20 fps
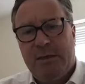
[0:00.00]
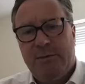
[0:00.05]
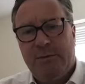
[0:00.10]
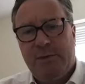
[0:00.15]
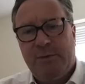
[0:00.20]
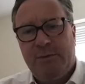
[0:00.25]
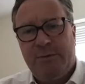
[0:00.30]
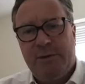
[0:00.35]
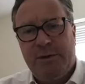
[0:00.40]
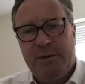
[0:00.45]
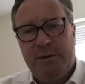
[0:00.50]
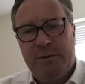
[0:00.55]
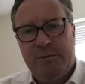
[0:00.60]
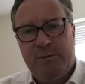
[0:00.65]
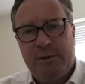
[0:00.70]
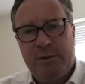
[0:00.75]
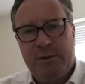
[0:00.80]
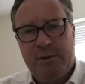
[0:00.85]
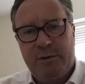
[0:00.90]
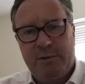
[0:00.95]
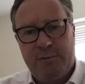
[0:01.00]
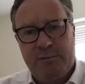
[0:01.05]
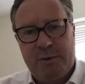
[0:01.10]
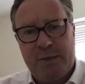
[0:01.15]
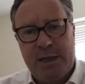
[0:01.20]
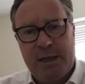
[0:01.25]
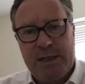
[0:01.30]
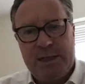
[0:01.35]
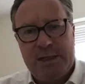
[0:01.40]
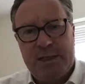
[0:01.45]
you feel you've got a good
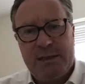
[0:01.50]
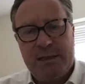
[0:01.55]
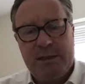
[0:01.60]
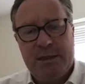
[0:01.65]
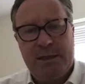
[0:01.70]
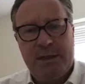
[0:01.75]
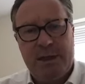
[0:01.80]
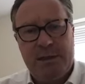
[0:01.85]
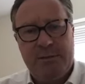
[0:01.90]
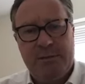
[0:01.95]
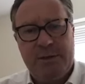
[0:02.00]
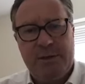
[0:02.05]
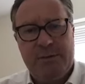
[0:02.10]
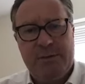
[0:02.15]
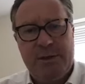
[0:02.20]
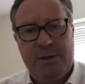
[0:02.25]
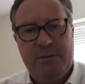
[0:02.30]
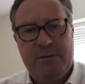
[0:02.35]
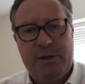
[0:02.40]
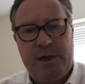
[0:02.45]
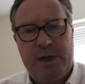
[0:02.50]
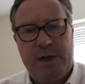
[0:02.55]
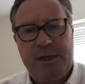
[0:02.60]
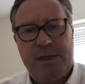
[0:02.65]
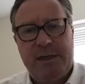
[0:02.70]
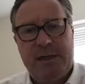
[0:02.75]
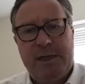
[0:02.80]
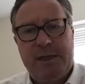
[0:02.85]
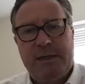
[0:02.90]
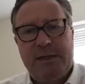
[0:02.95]
price and the service has been right,
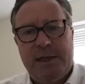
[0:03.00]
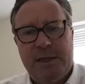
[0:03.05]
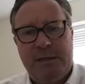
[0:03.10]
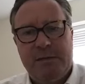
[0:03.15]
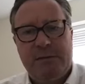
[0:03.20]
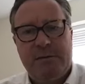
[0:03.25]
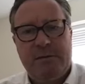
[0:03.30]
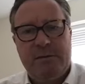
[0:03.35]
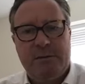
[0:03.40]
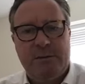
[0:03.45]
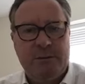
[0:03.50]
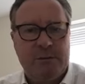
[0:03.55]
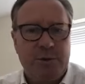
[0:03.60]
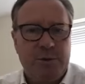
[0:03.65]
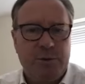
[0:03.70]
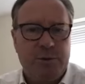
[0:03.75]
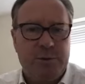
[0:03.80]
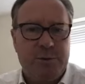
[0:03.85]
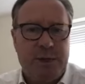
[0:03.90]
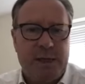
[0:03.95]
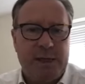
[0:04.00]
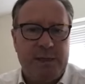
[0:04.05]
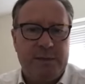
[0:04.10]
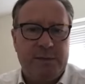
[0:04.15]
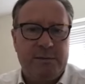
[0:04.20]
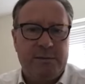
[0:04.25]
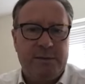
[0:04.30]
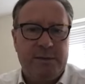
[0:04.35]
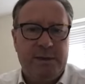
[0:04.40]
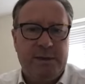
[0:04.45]
then you'll talk about it
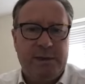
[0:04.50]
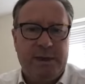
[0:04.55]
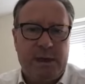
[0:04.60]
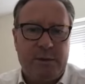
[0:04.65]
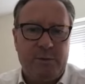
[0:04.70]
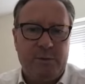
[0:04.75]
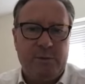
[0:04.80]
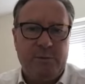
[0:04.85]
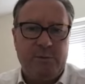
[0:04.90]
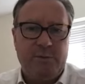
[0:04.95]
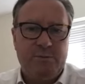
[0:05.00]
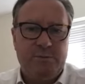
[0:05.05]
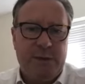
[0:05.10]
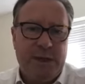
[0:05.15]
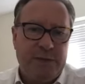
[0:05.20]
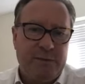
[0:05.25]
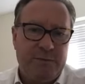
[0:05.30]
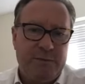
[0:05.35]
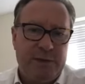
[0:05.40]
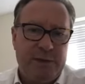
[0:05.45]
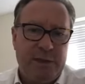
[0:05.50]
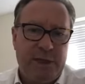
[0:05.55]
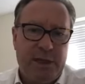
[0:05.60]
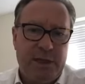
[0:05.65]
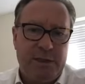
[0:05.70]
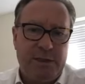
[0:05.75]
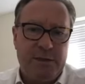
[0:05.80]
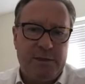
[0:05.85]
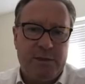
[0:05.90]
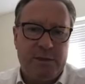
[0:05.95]
and that will benefit the
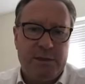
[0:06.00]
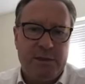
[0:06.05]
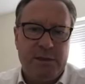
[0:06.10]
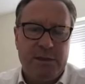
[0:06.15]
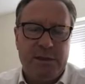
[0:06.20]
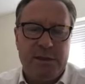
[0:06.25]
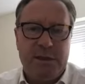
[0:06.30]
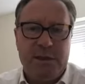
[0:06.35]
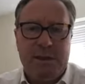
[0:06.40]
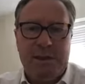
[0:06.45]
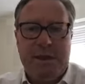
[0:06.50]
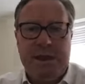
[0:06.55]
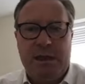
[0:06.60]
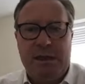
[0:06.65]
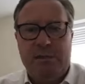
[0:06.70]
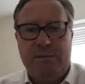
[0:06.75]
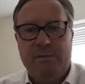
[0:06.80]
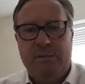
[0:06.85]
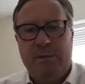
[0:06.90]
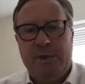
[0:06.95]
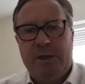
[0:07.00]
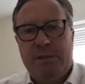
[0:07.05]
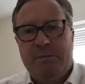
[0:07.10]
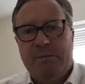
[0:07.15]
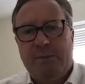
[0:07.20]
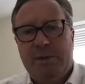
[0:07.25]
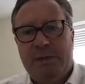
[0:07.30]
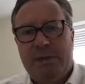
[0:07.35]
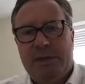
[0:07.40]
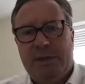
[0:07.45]
agent.
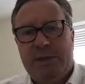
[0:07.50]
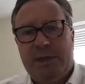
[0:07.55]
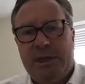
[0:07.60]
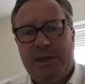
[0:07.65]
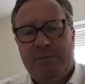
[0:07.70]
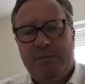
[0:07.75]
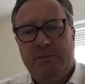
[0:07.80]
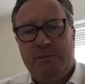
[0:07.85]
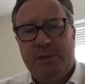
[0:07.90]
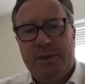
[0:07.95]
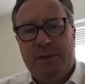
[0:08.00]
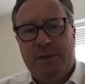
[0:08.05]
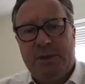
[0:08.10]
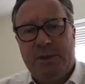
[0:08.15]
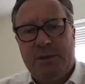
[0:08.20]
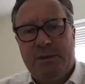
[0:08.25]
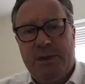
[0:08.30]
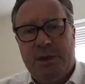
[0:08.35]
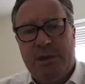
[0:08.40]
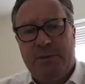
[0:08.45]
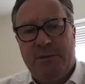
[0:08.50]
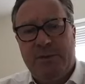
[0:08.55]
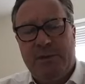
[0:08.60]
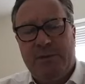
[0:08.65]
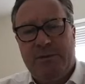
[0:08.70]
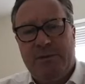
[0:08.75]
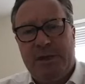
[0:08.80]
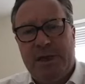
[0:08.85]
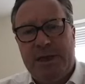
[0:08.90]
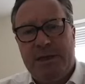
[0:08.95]
But
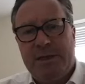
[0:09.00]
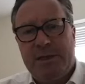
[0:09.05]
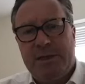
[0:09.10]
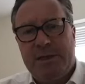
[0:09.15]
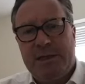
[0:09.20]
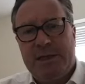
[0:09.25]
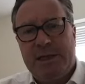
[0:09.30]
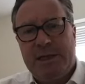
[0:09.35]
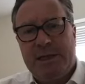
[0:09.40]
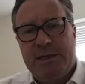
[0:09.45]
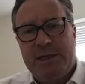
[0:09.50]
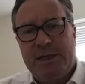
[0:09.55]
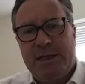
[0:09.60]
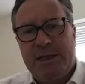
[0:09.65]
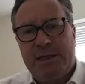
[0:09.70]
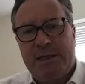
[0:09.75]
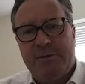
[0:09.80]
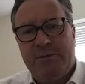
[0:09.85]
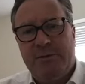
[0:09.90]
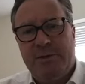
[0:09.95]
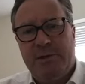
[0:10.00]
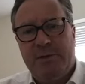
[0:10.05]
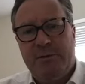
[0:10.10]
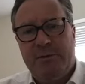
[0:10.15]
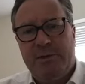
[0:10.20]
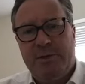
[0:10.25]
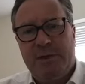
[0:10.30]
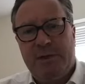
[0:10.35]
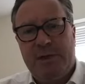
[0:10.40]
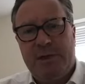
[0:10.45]
if an agent takes a view
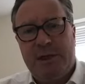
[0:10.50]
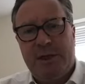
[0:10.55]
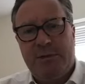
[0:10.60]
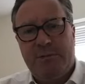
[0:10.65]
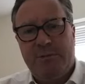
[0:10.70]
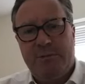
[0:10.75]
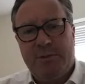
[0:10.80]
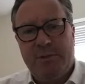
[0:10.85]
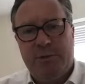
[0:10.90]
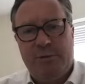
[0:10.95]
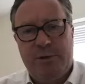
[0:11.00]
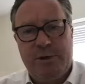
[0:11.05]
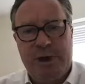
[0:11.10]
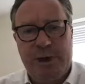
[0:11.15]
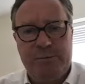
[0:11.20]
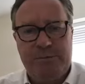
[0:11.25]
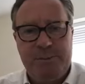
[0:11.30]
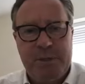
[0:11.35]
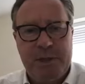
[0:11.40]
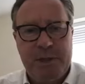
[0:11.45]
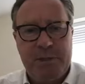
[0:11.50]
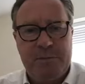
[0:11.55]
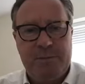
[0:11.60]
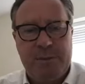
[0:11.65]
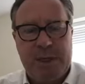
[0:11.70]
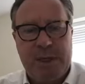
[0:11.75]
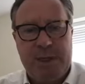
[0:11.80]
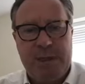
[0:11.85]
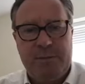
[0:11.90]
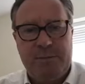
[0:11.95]
that you're a number
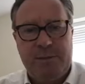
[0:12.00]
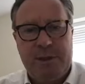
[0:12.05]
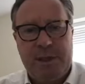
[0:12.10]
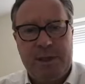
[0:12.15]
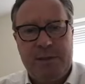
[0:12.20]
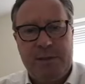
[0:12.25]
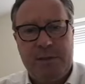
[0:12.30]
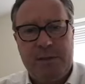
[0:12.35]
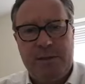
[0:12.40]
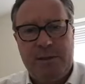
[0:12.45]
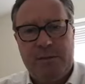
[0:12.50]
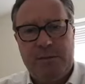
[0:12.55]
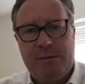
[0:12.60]
and that